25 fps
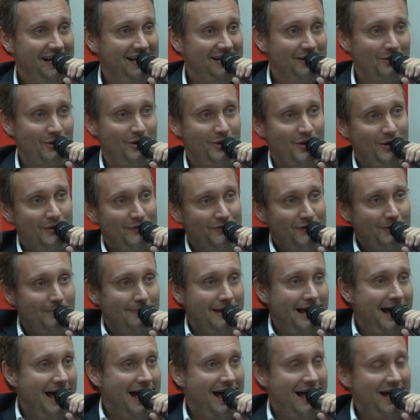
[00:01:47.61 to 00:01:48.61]
They were all
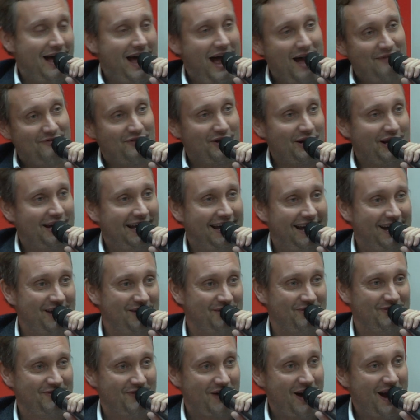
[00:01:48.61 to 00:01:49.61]
from Africa
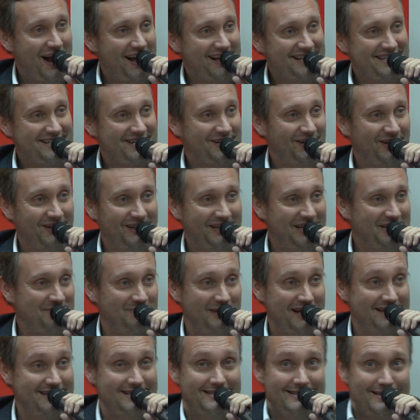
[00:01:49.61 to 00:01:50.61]
and France and all these
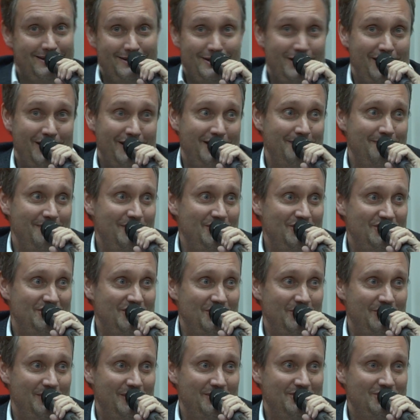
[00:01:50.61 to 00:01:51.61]
places. So none of them
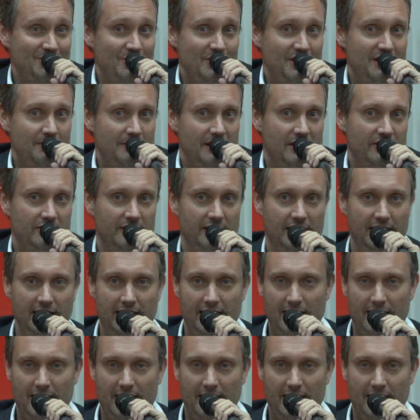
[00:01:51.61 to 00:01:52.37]
understood what I was talking about.